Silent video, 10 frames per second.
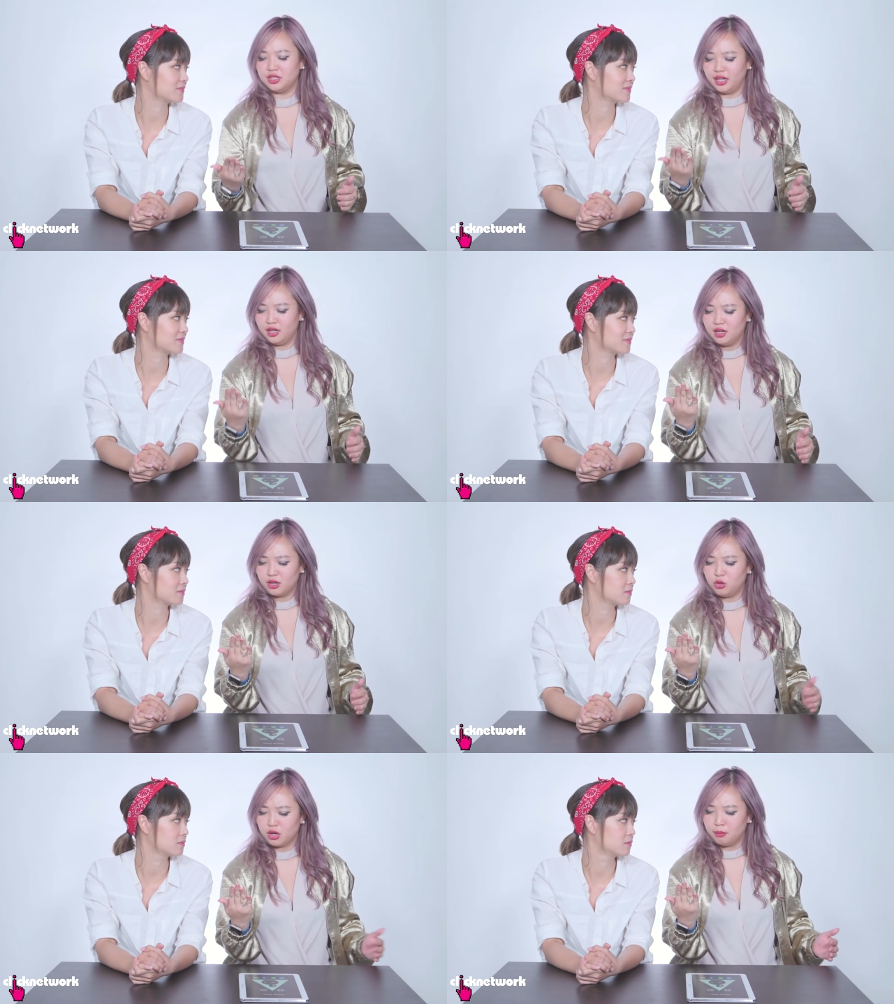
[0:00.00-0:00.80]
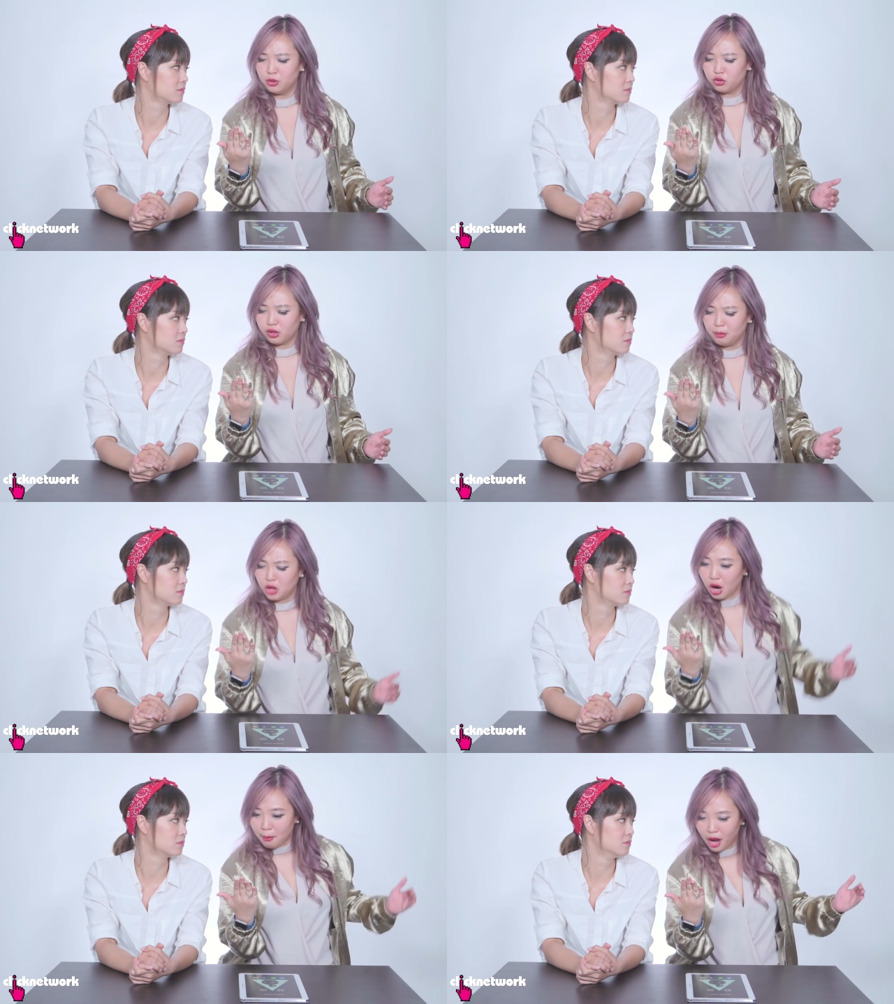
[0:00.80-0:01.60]
Speaker 1: he's like cucumber,
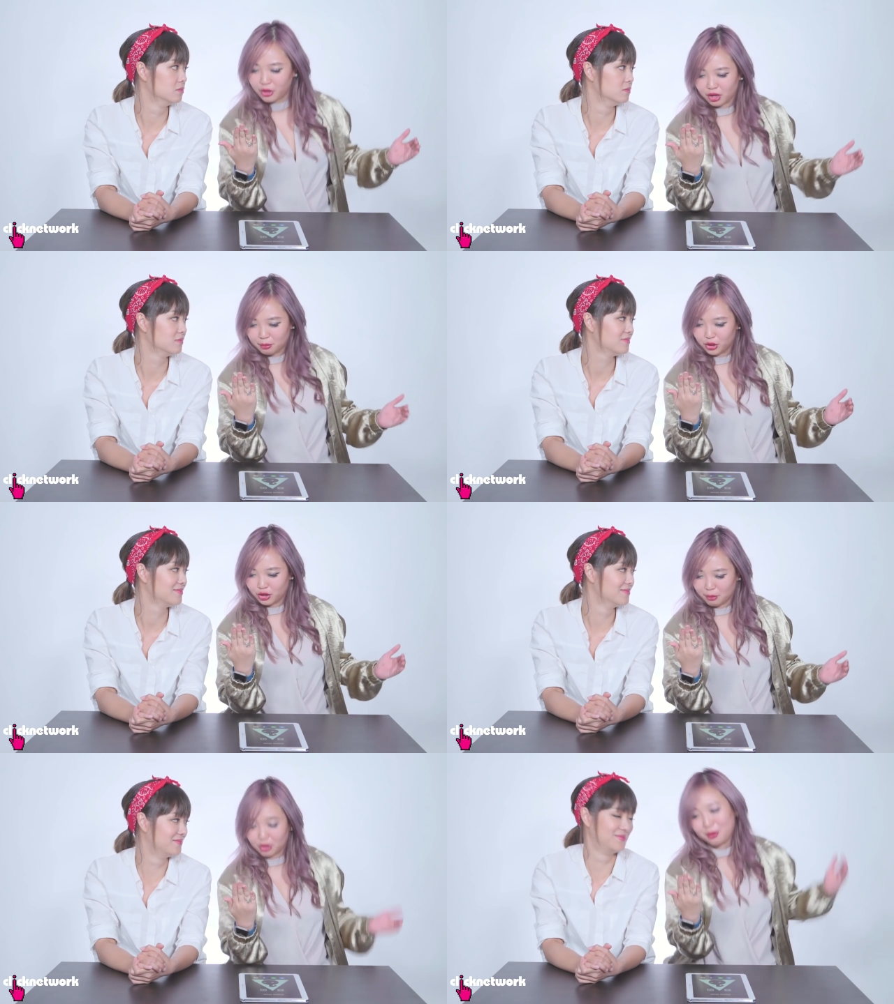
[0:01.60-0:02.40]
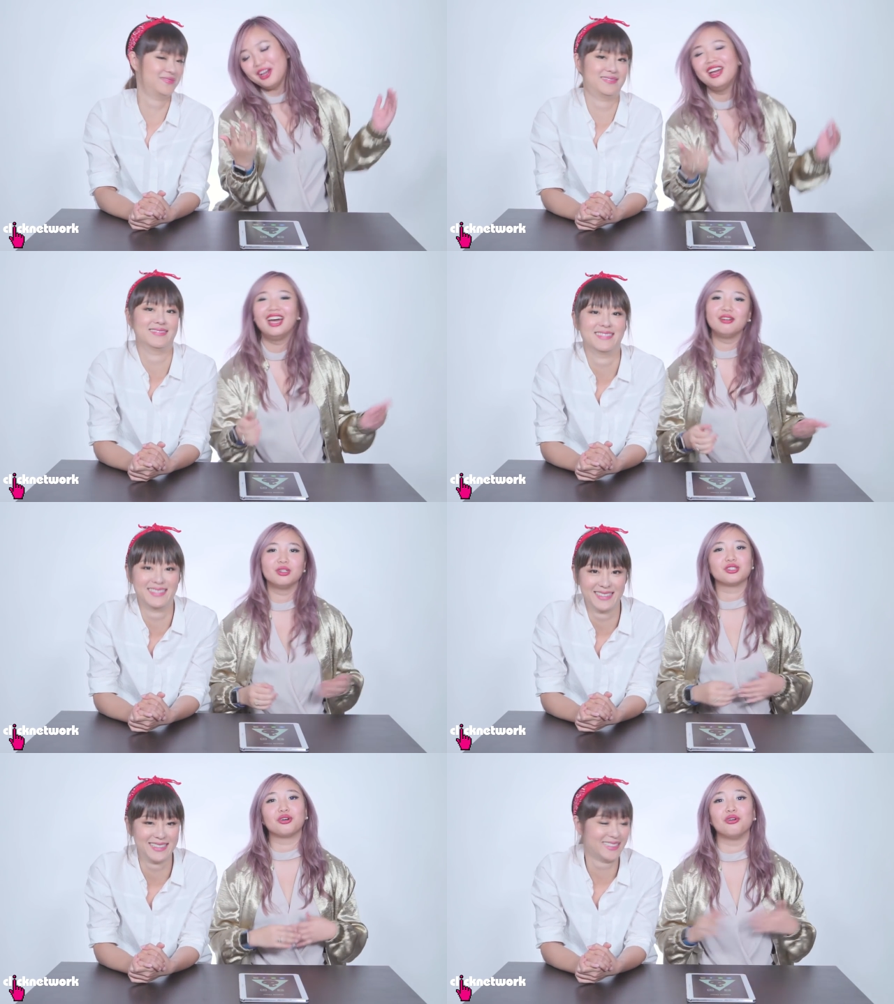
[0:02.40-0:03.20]
cucumber, cucumber, cucumber, cucumber, cucumber, and it
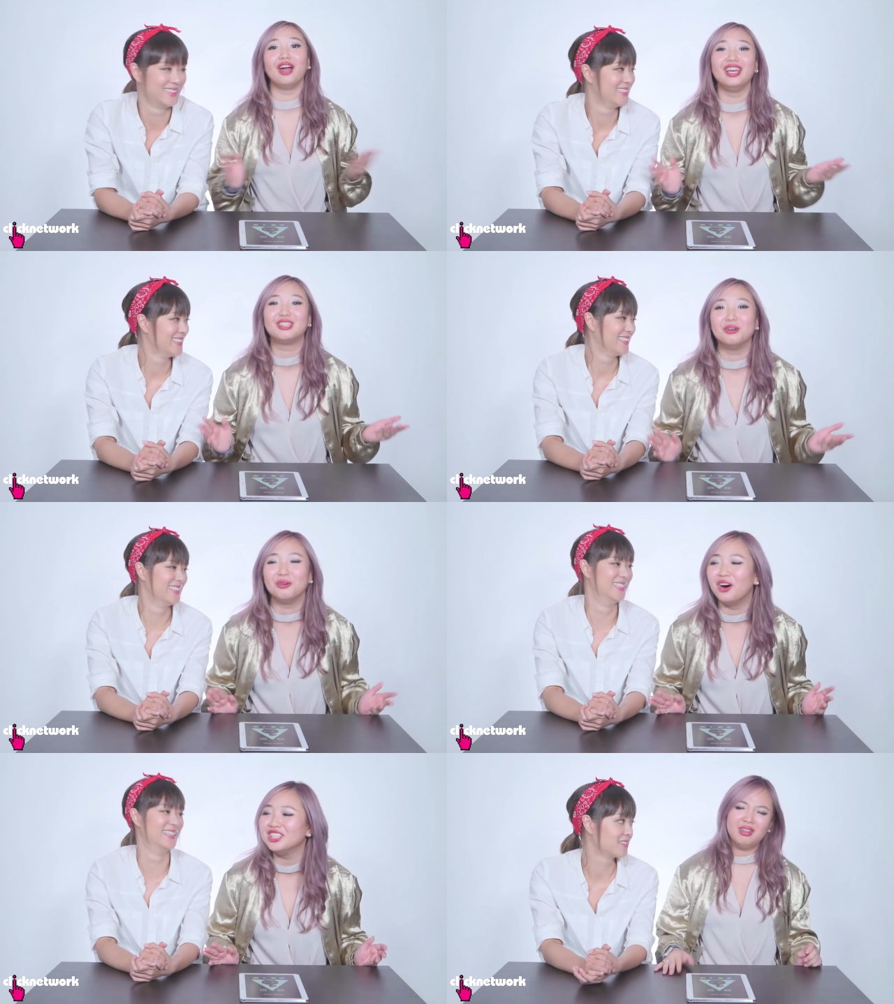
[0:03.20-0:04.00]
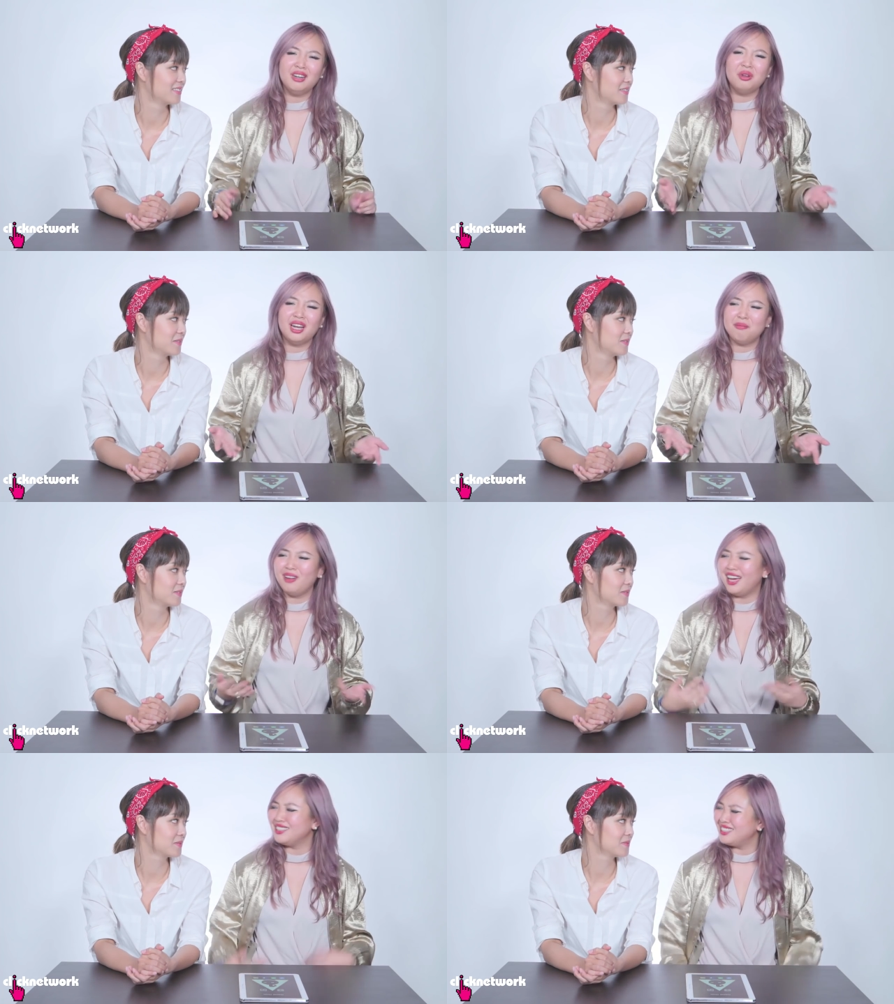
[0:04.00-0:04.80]
was great to watch. But then when I
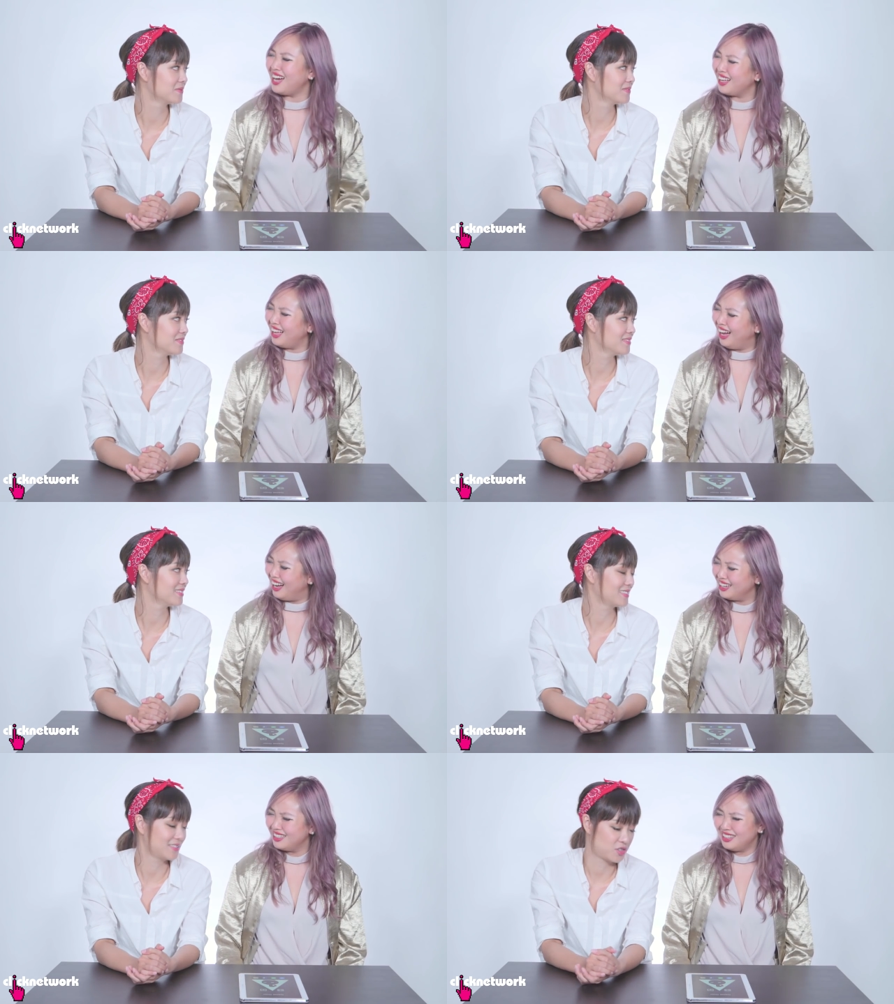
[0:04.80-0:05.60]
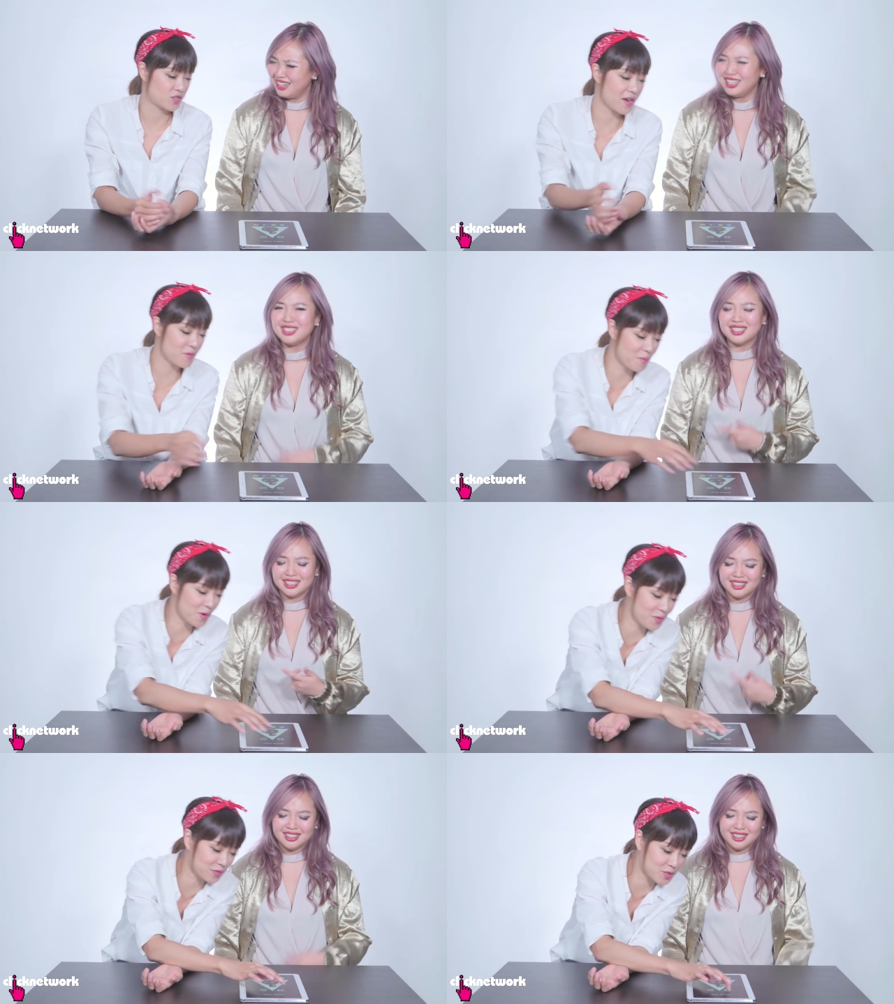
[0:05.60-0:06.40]
play, I suck. Ah. Then Try
Speaker 2: one
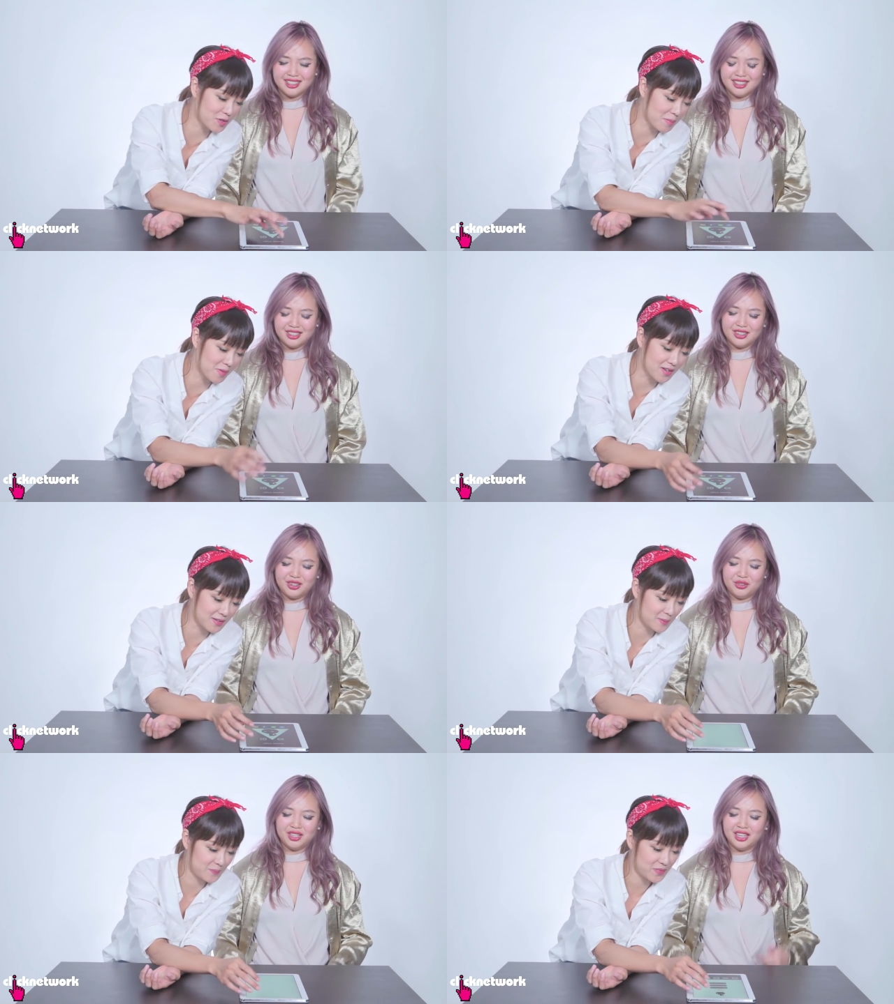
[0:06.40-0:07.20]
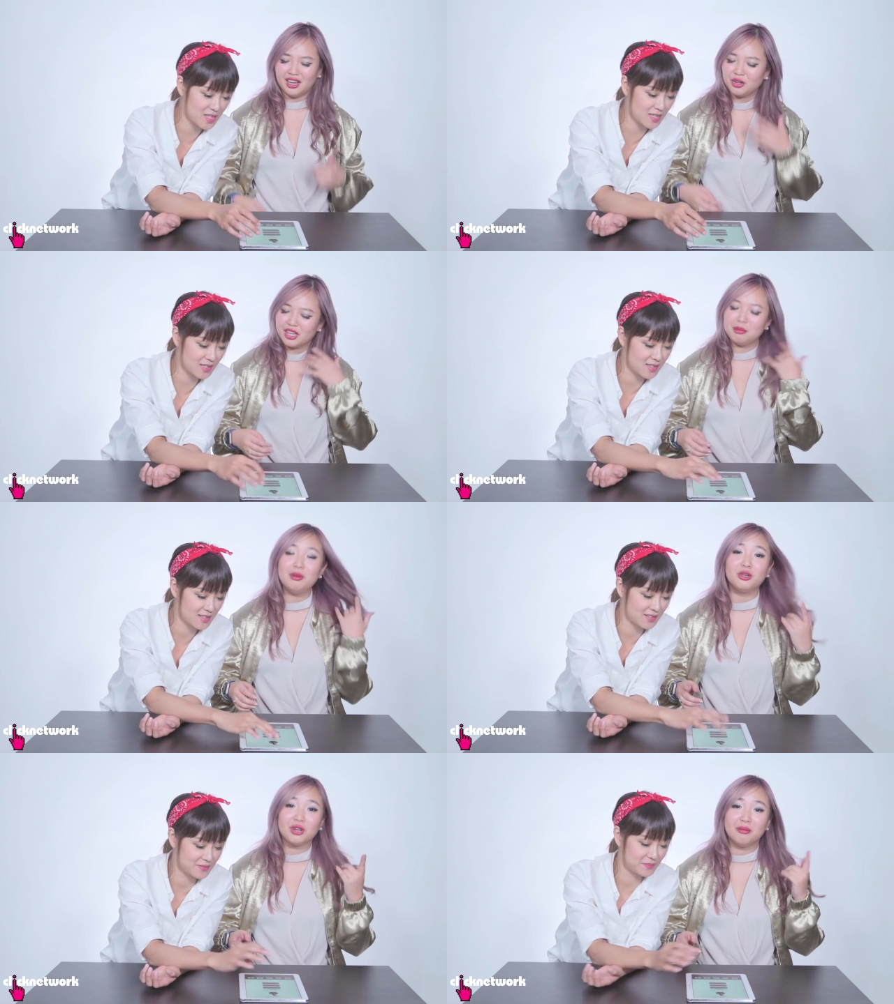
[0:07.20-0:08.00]
more with cucumber.
Speaker 1: Oh really? Ah. Okay,
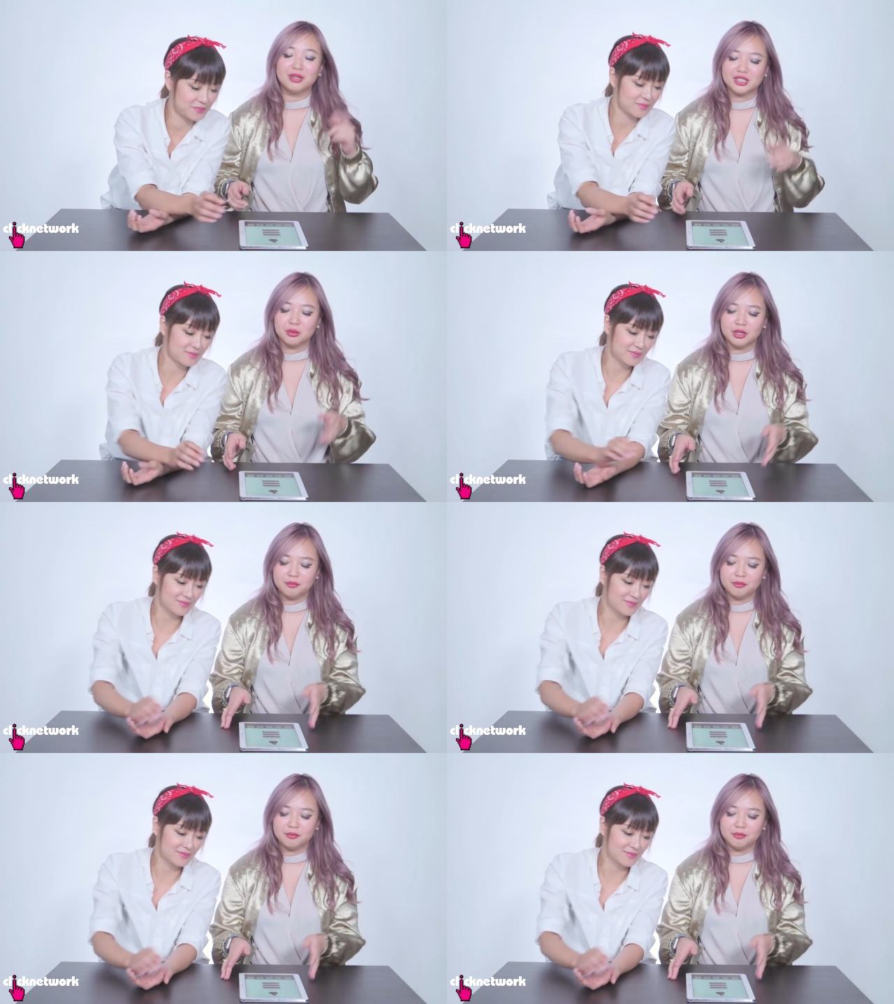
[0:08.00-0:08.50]
maybe cucumber is the word.